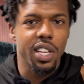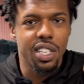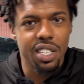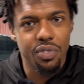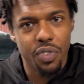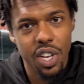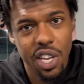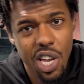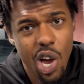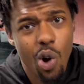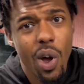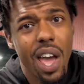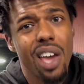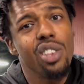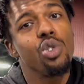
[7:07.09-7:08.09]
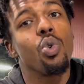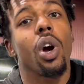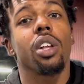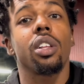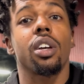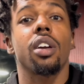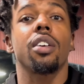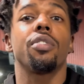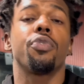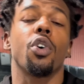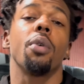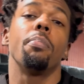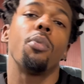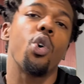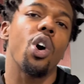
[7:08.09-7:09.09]
this video and you are looking for
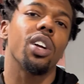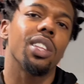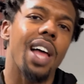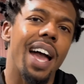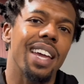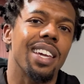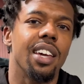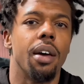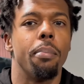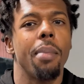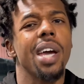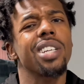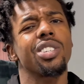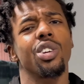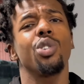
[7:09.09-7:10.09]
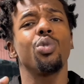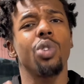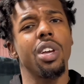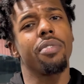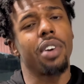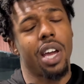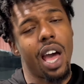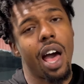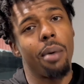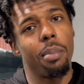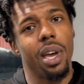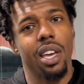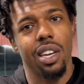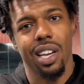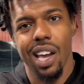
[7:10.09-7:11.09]
more like it, make sure you leave a
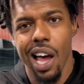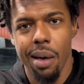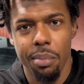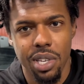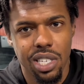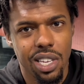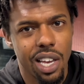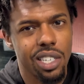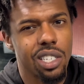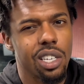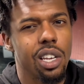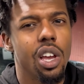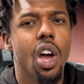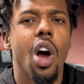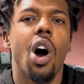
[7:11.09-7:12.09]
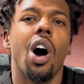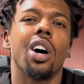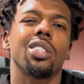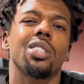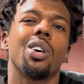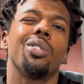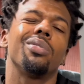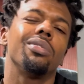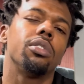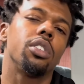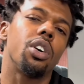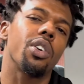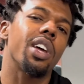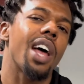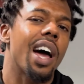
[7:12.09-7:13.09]
comment in the comment section. Also,
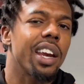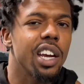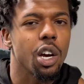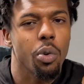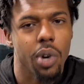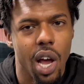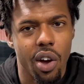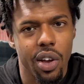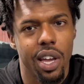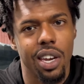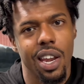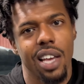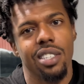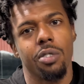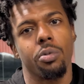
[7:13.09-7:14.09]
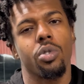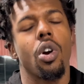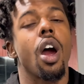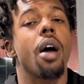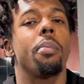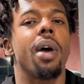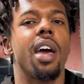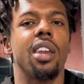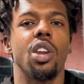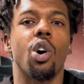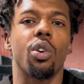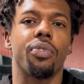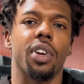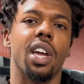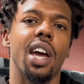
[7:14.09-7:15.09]
don't get out of here without hitting that subscribe and
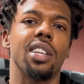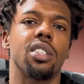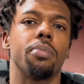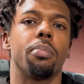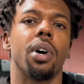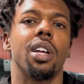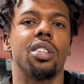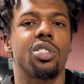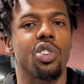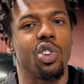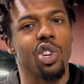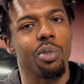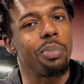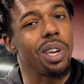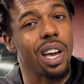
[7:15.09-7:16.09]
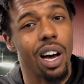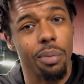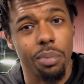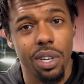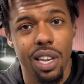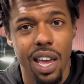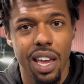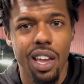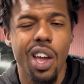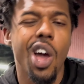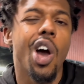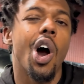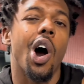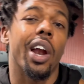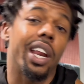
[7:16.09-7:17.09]
notification button so you can be up to date
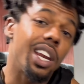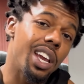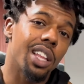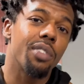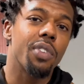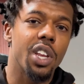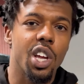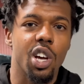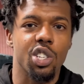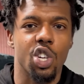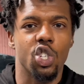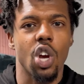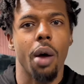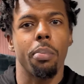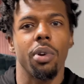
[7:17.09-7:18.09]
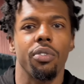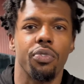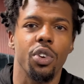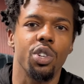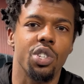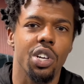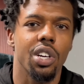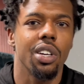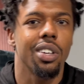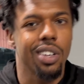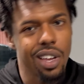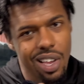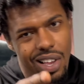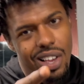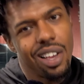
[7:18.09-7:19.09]
on any other videos I drop in the future.
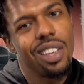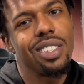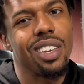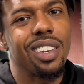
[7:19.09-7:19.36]
See you